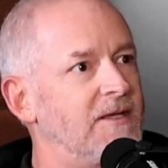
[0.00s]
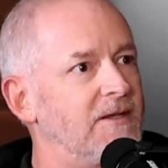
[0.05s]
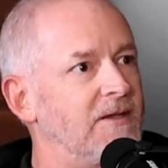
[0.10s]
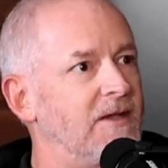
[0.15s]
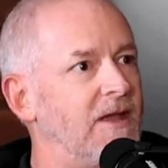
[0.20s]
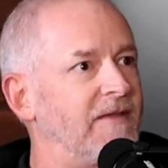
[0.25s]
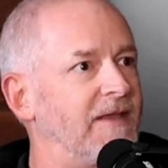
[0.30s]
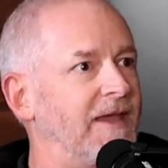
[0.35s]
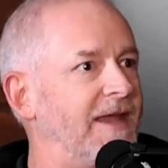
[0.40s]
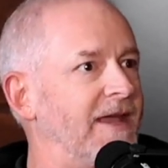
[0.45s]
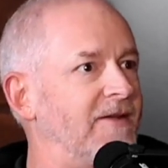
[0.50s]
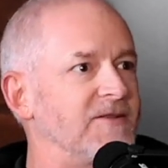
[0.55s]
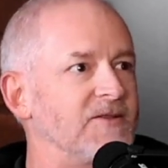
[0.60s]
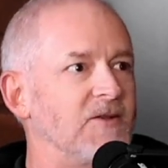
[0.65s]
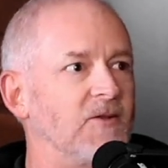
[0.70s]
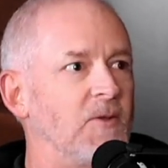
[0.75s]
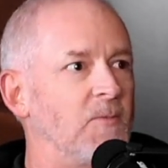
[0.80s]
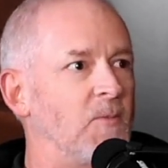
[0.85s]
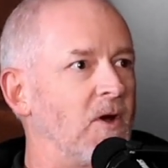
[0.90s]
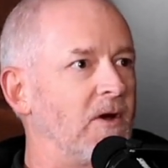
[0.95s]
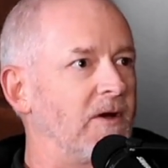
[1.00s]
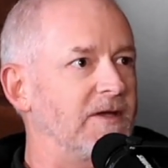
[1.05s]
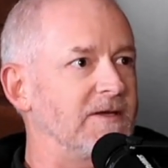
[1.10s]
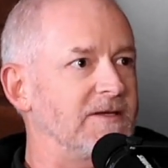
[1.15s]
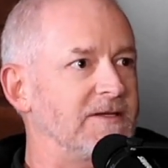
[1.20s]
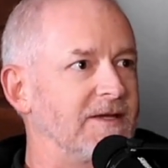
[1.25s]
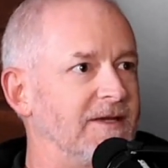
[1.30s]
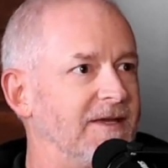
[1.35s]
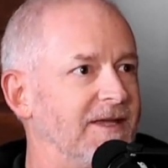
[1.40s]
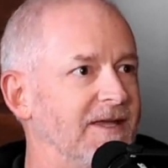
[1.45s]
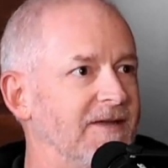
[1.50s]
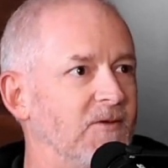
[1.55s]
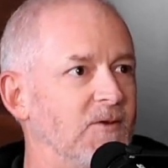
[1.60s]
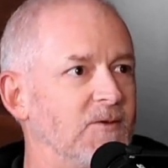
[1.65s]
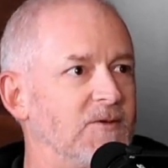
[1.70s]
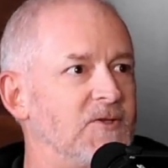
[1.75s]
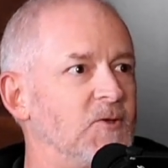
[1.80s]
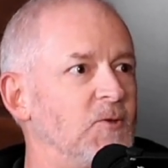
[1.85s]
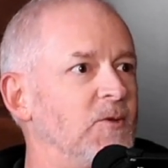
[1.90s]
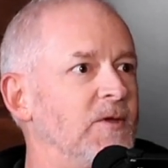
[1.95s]
nothing else on the market is going to give you
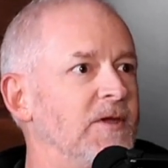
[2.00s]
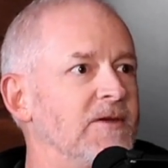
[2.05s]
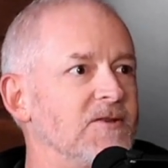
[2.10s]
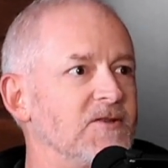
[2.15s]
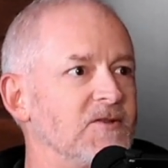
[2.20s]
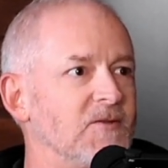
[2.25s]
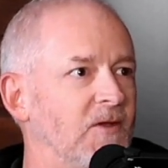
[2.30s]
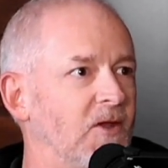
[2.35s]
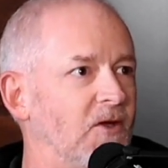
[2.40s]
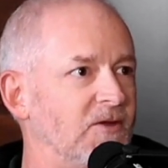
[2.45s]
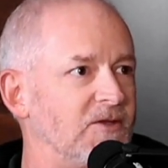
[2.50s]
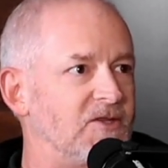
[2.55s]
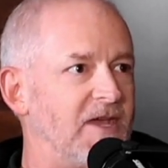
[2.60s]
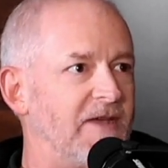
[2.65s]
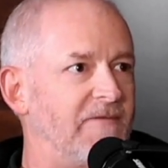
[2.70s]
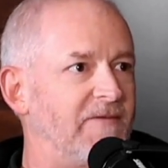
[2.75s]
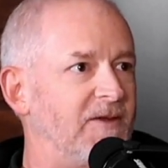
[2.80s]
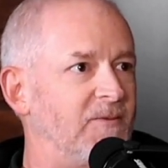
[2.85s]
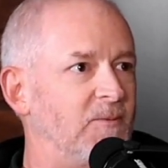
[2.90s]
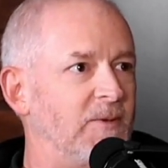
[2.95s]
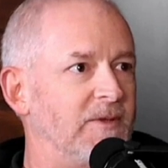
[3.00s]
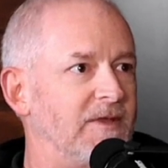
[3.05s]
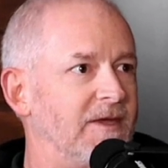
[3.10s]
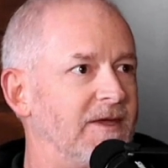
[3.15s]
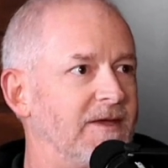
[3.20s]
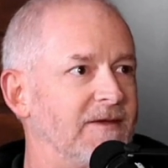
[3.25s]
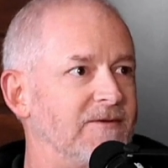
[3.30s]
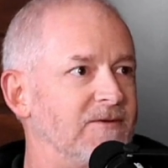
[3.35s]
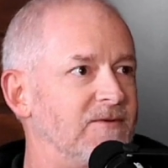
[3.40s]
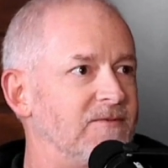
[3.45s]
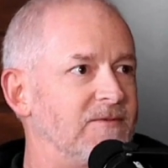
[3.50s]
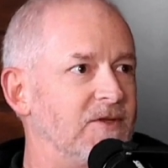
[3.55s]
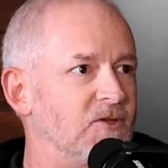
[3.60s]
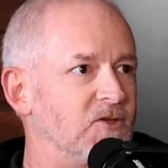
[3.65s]
2 years of longevity within